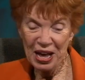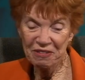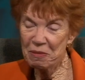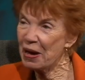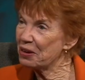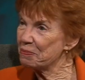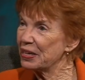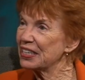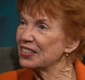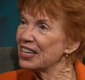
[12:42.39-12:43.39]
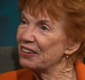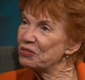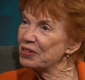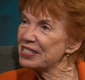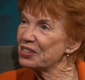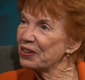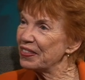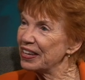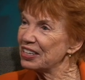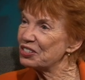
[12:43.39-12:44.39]
have about a minute left. Is there
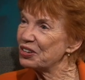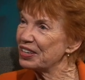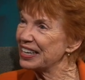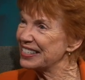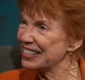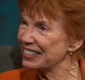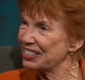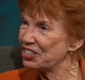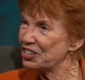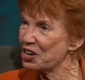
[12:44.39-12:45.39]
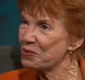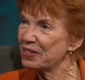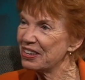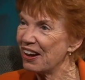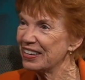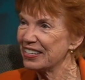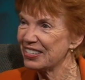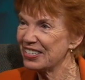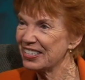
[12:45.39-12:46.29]
anything else you'd like to share with the audience?